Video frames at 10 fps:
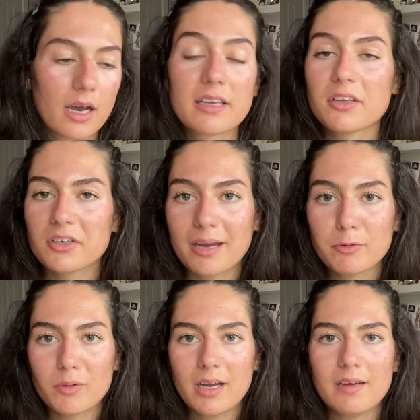Another tab
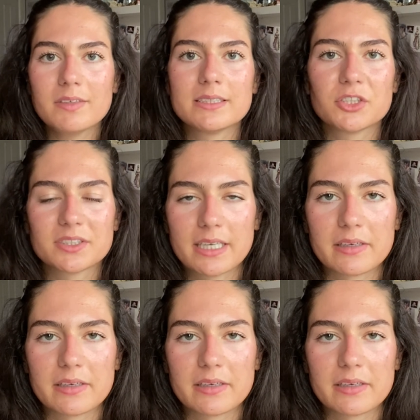you want to have is your study